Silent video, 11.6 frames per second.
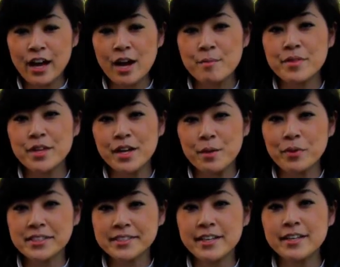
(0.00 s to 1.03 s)
I'm the
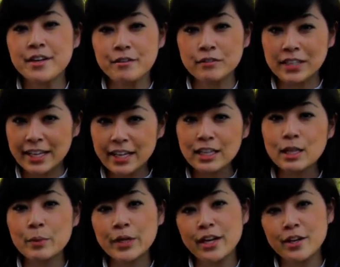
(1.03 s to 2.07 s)
president of Link
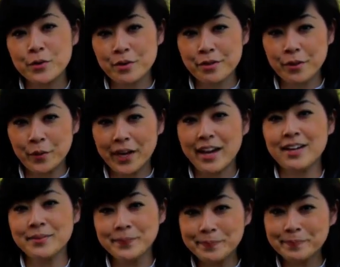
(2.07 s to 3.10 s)
Liberty in North Korea.